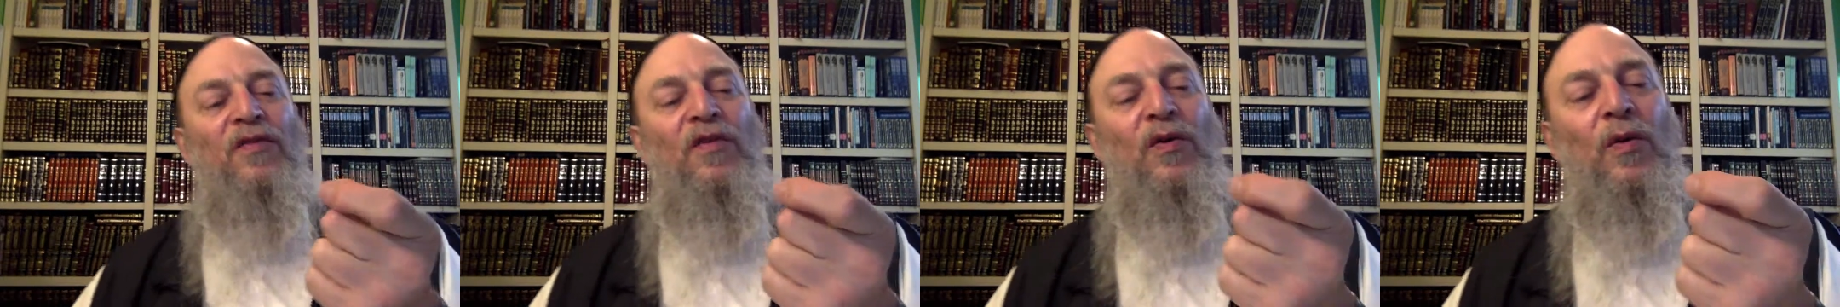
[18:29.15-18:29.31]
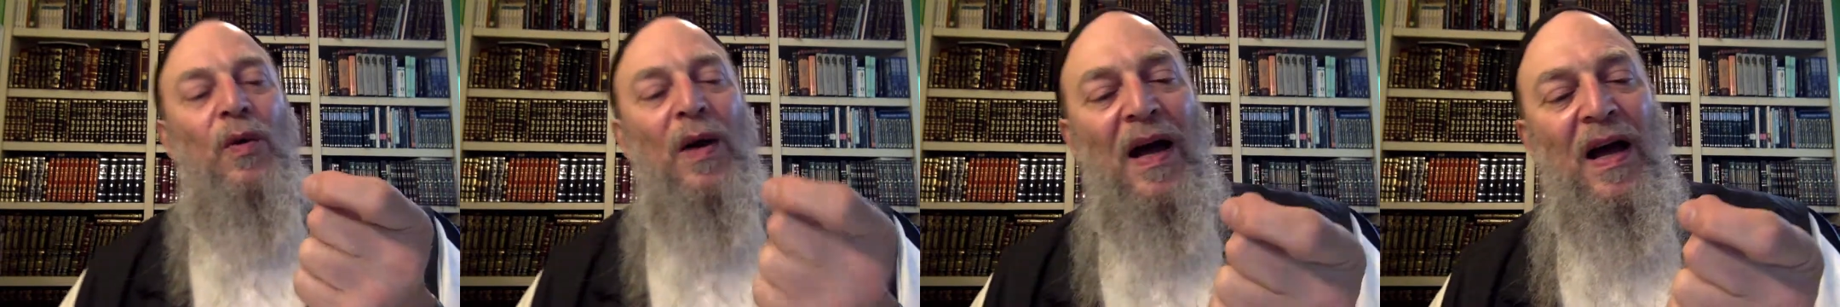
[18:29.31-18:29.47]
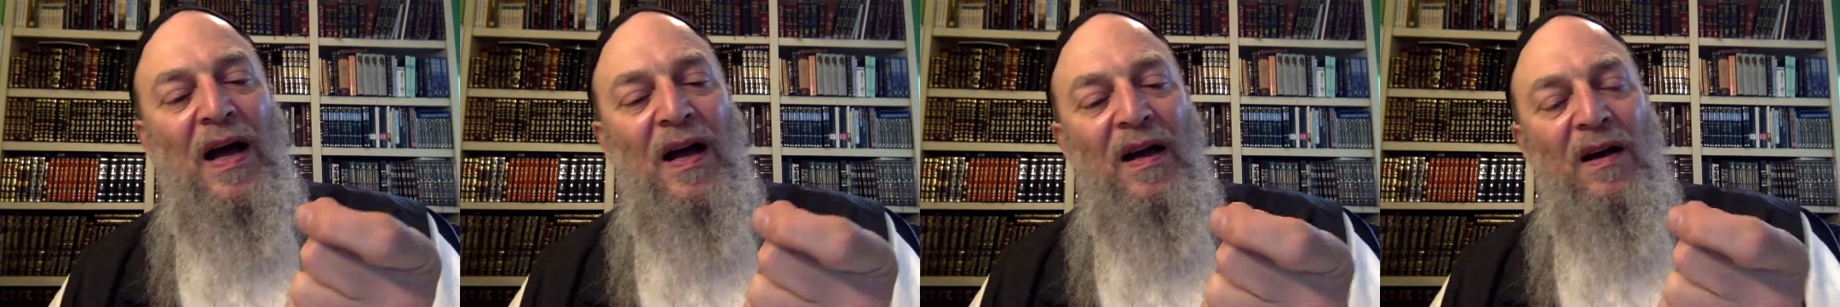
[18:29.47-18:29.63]
you
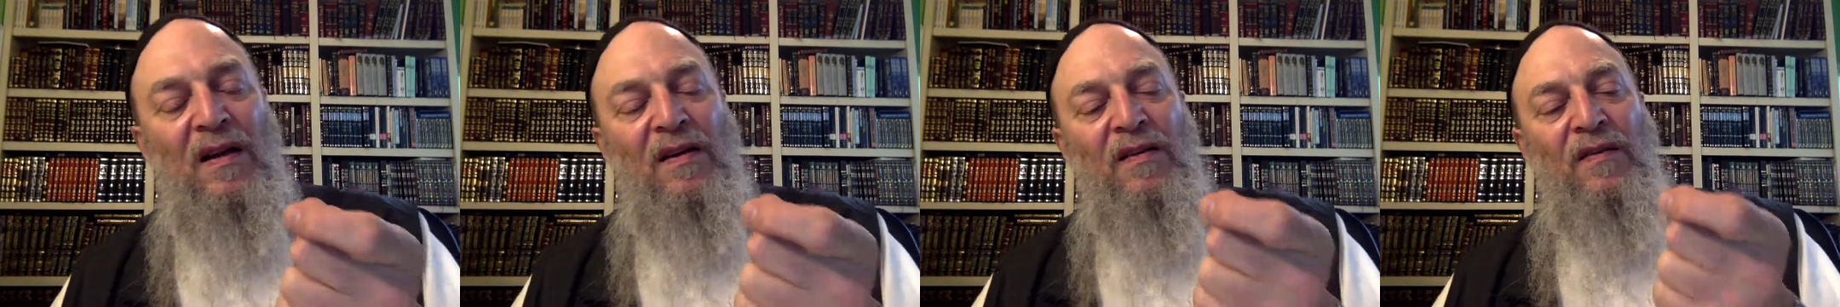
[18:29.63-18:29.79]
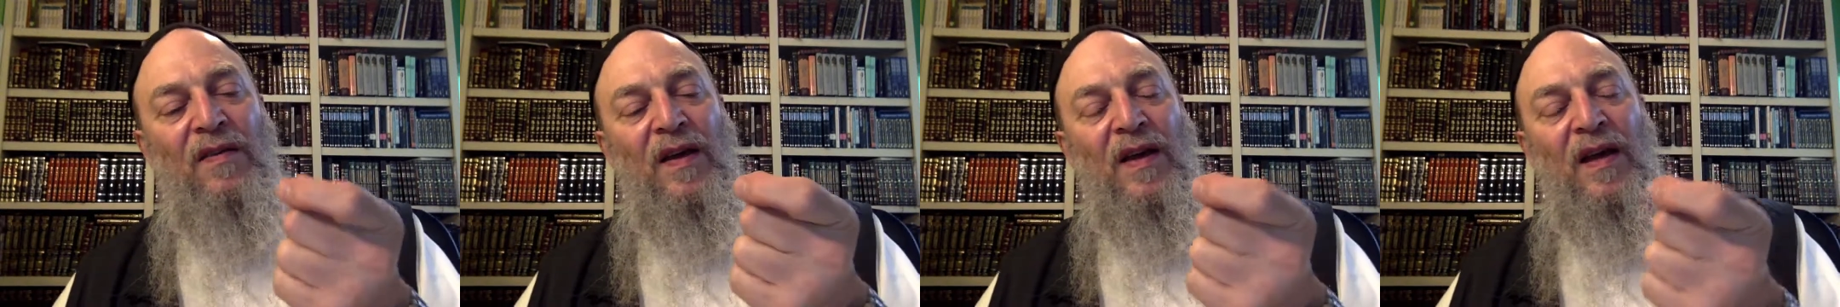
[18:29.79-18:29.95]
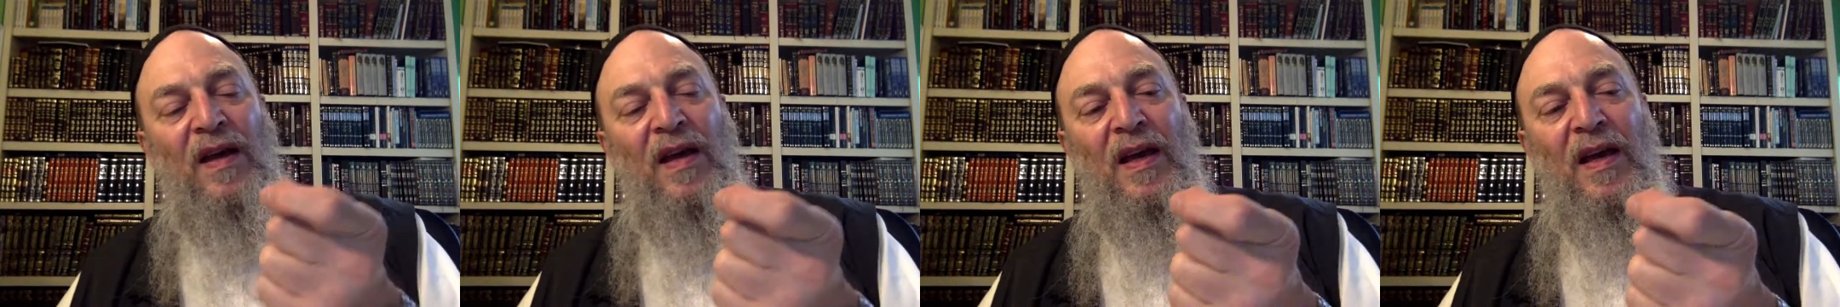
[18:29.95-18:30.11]
have
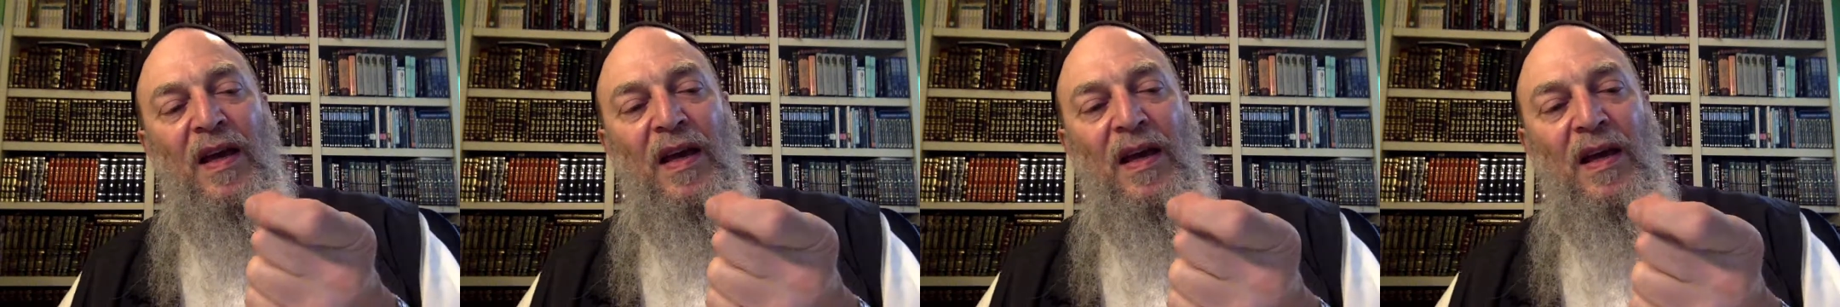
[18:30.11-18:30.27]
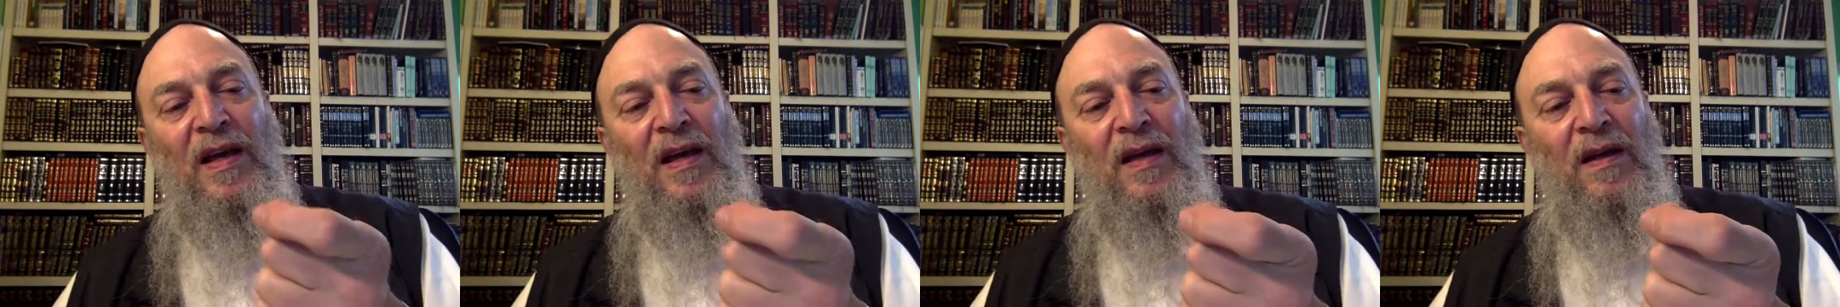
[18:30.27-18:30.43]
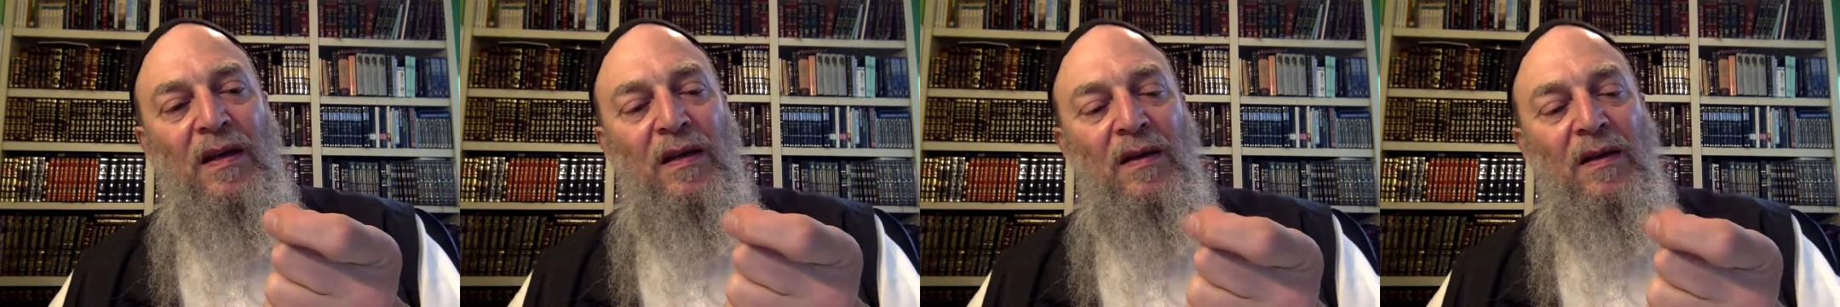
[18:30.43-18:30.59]

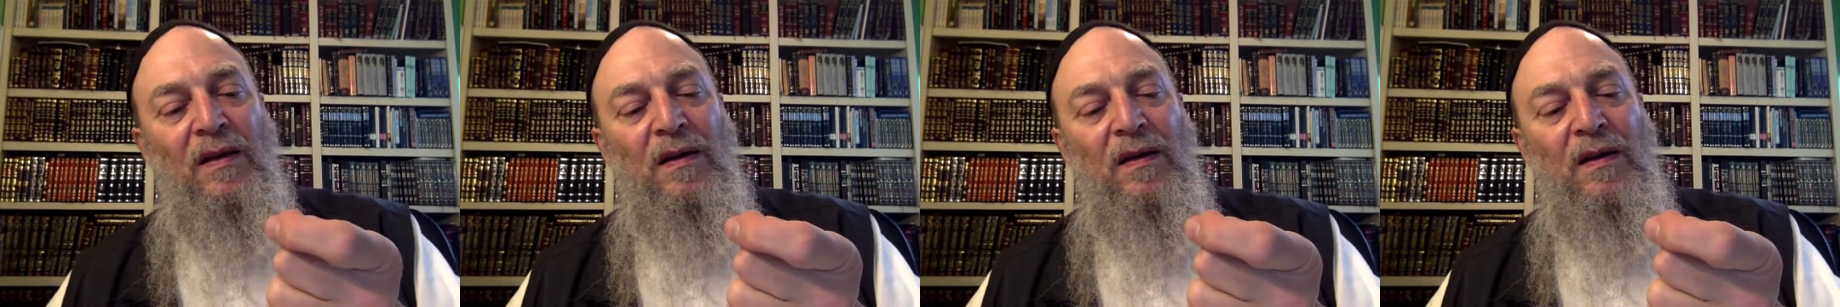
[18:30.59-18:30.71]
an